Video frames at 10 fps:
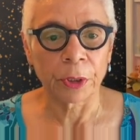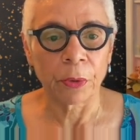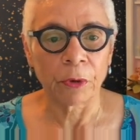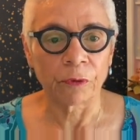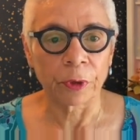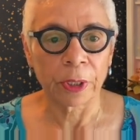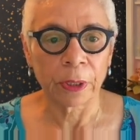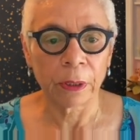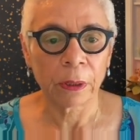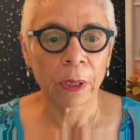I'm going to go over
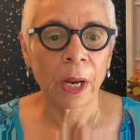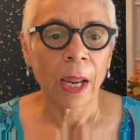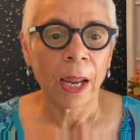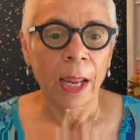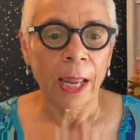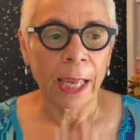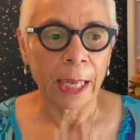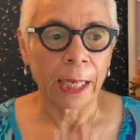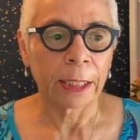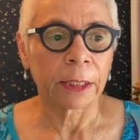here
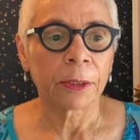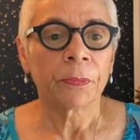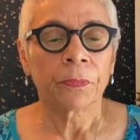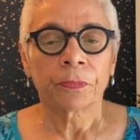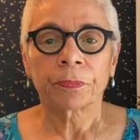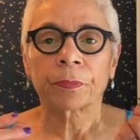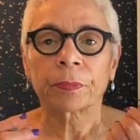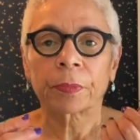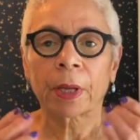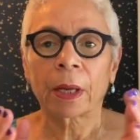and
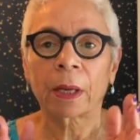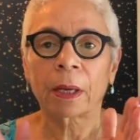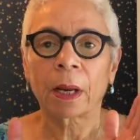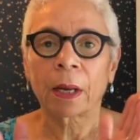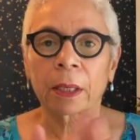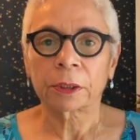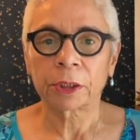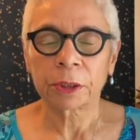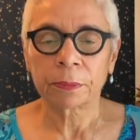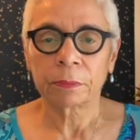
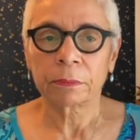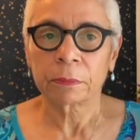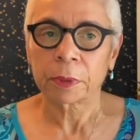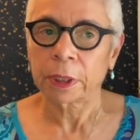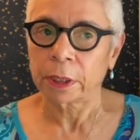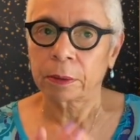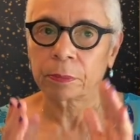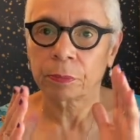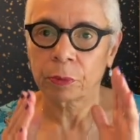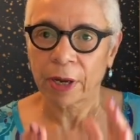just
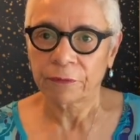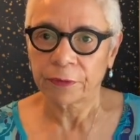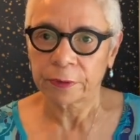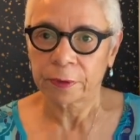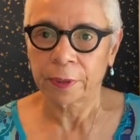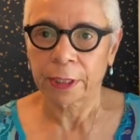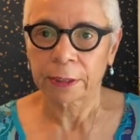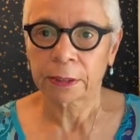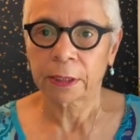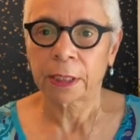gonna preface
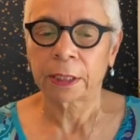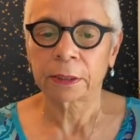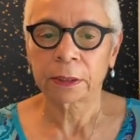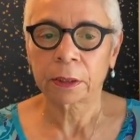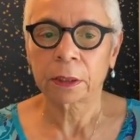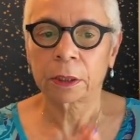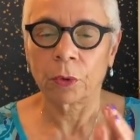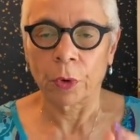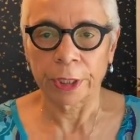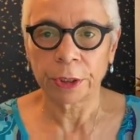this. It's
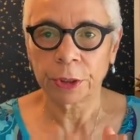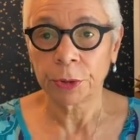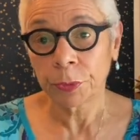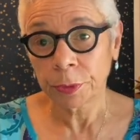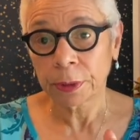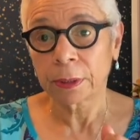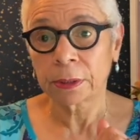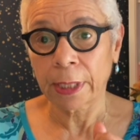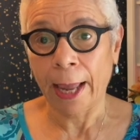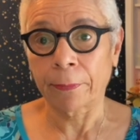going to use
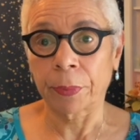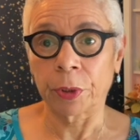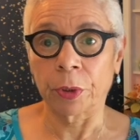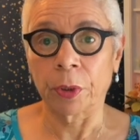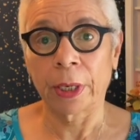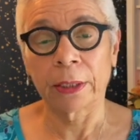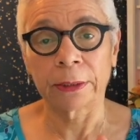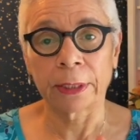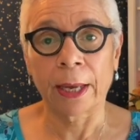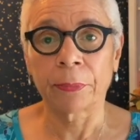Zapier,
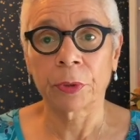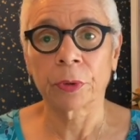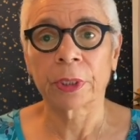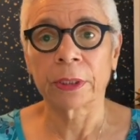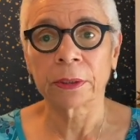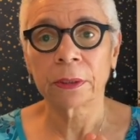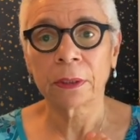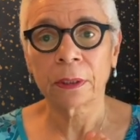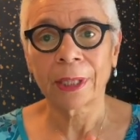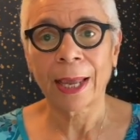and Zapier
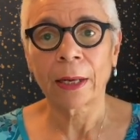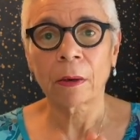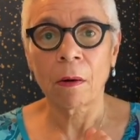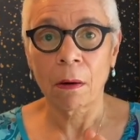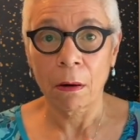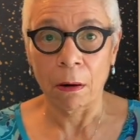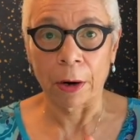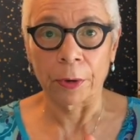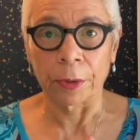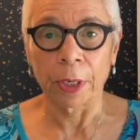isn't that
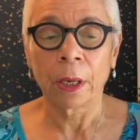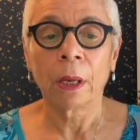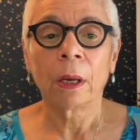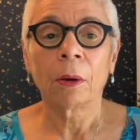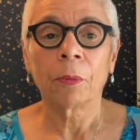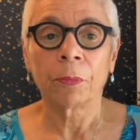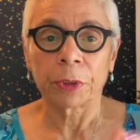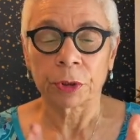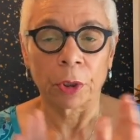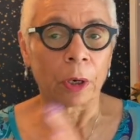hard,
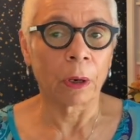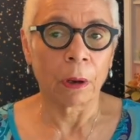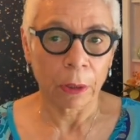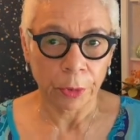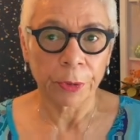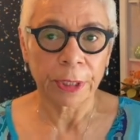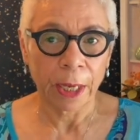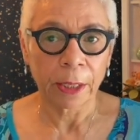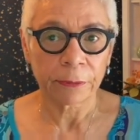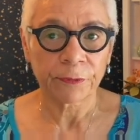but you're going to